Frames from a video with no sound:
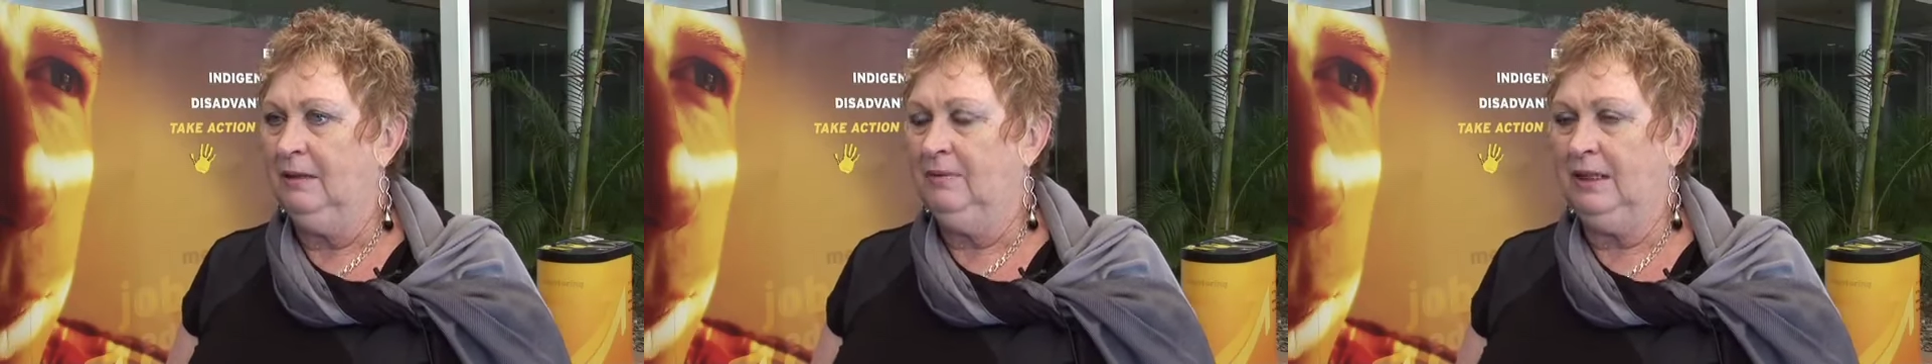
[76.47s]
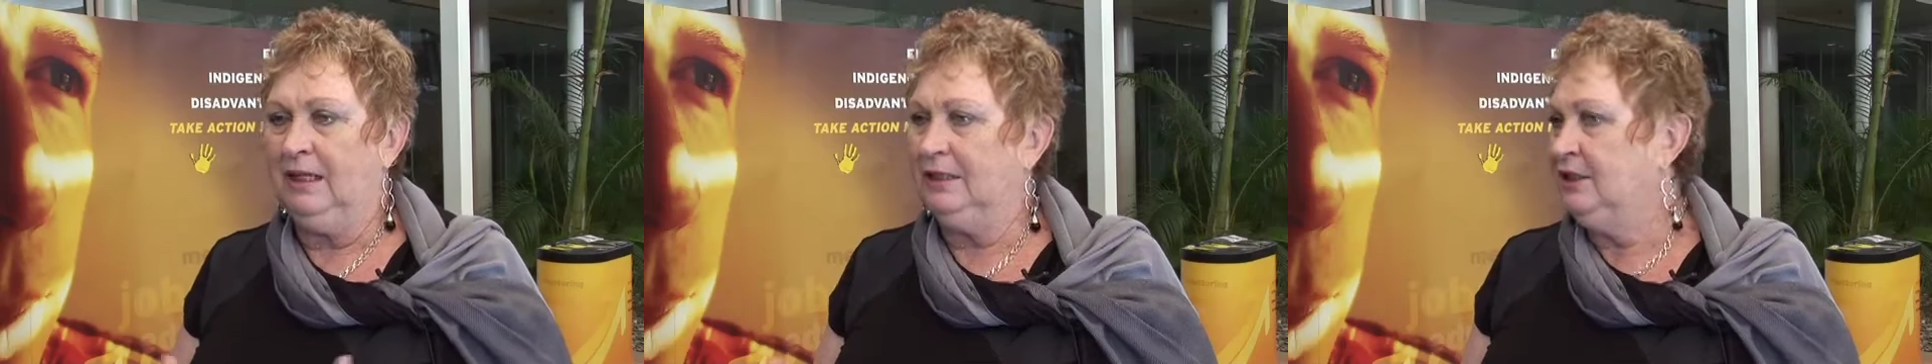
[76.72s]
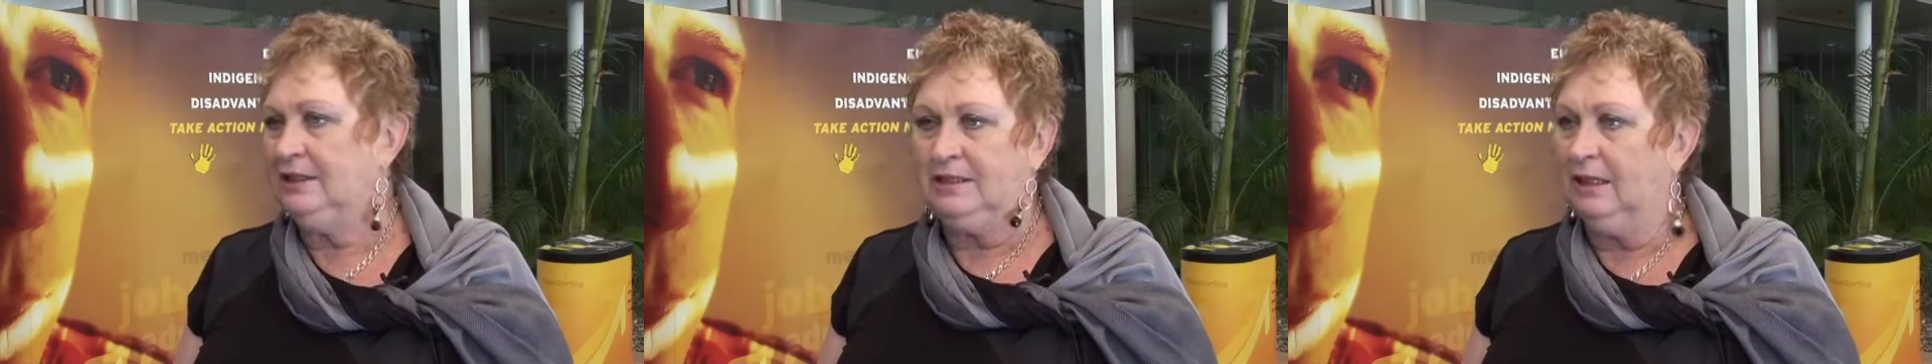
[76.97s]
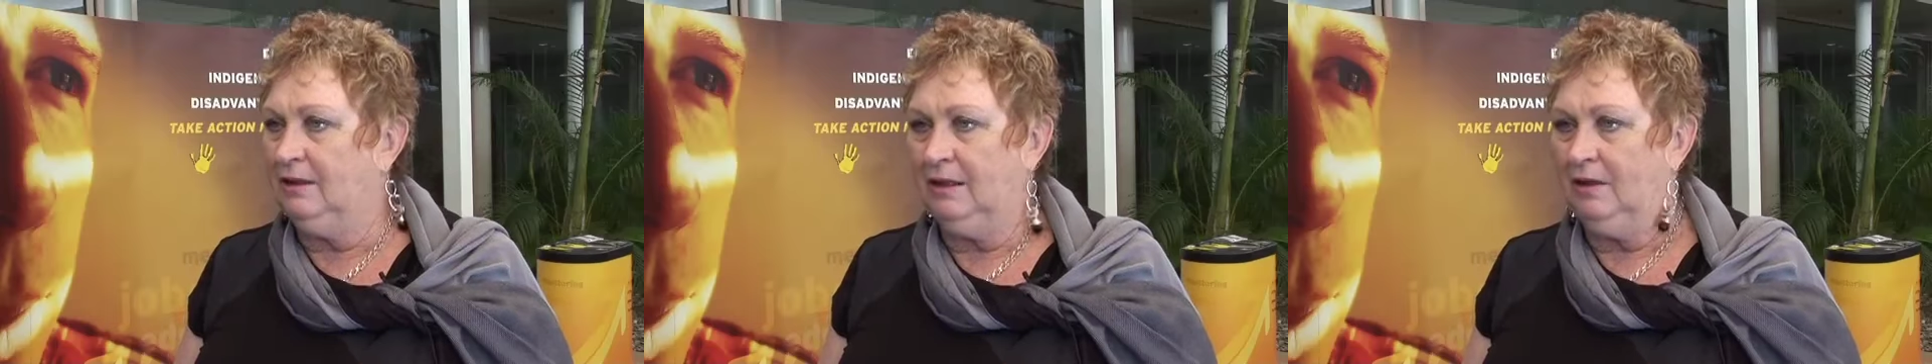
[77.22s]
but they just
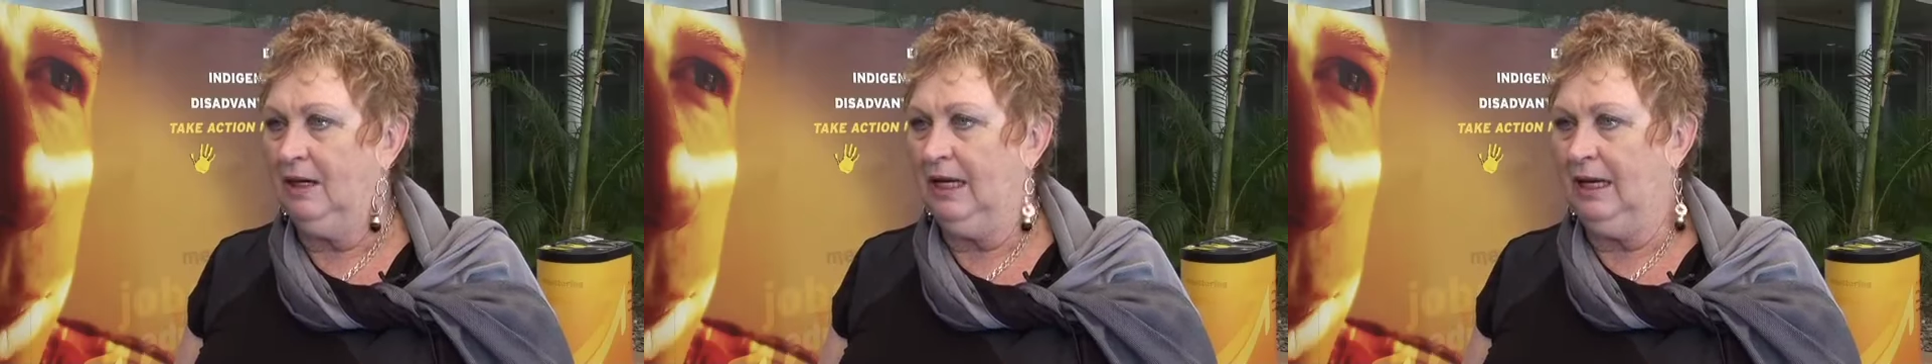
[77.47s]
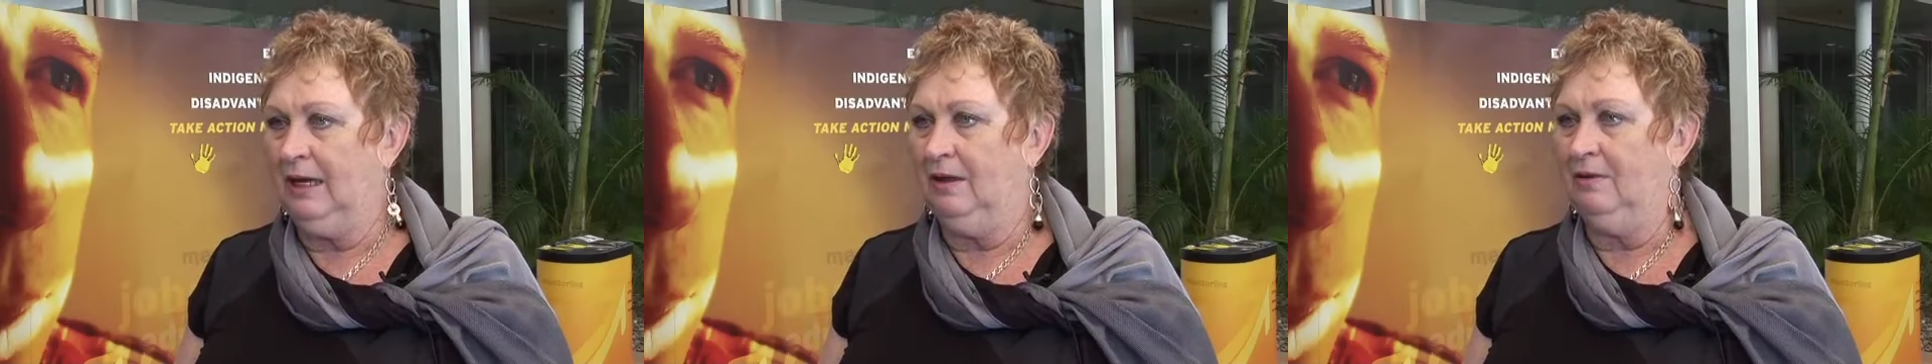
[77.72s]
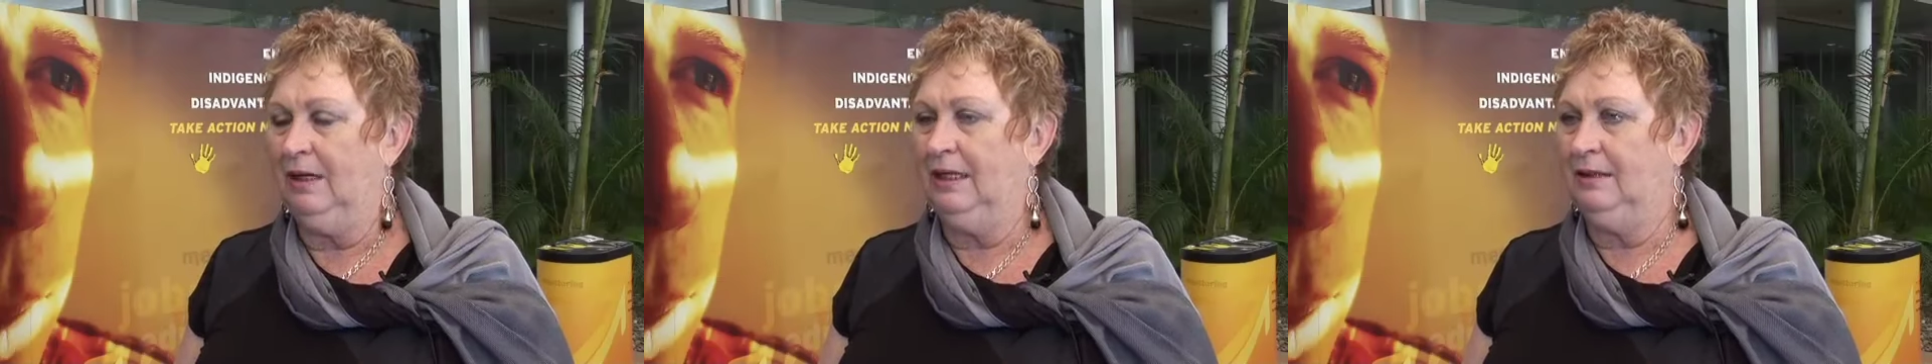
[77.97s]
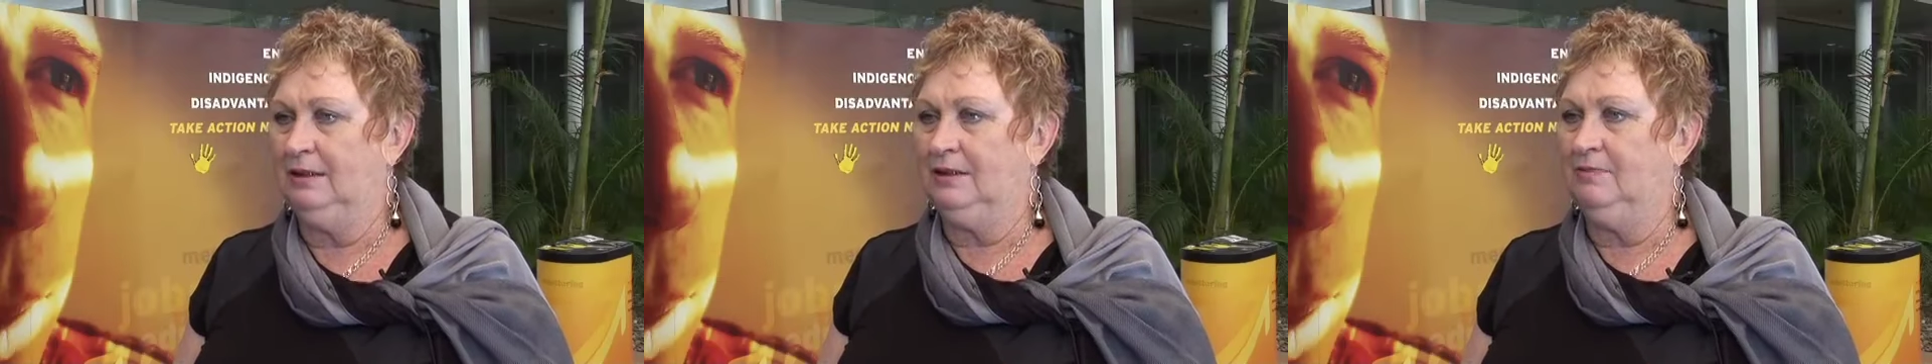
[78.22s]
don't know how.
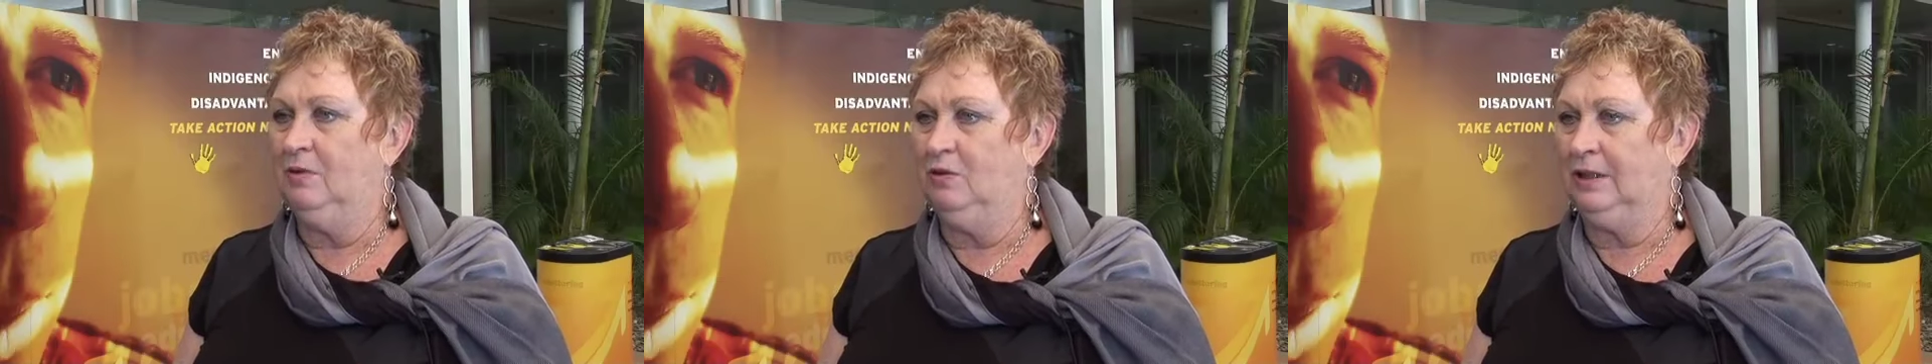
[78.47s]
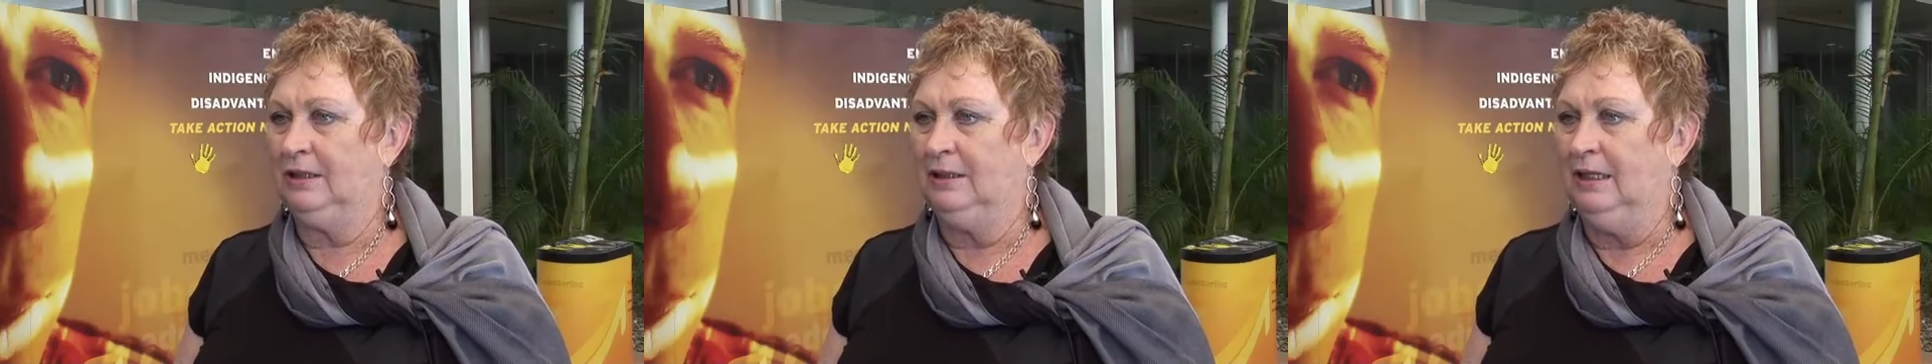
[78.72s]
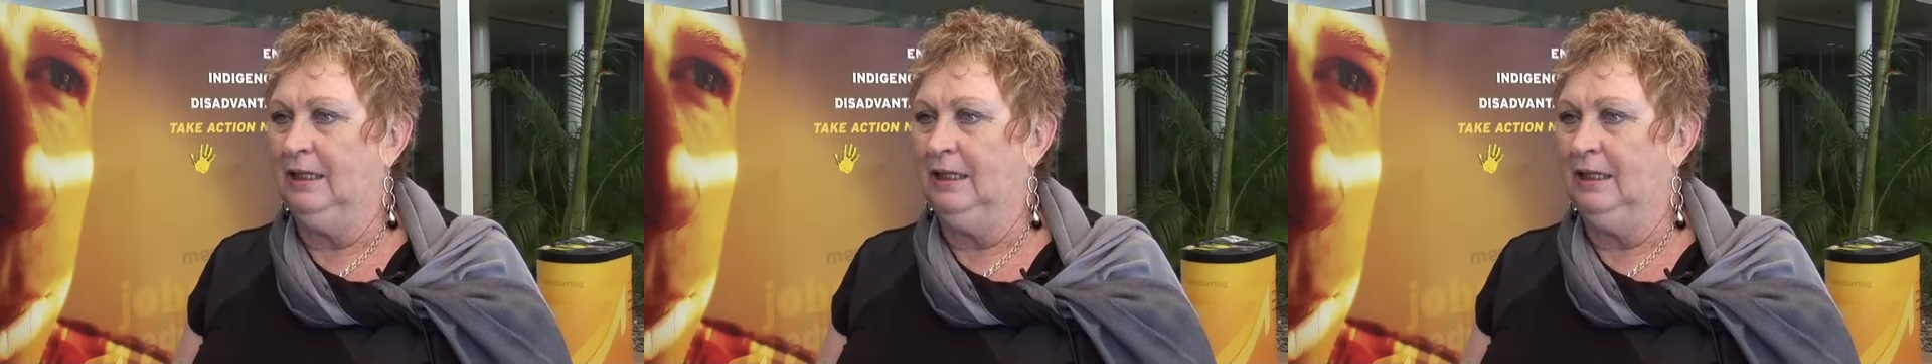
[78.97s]
And this morning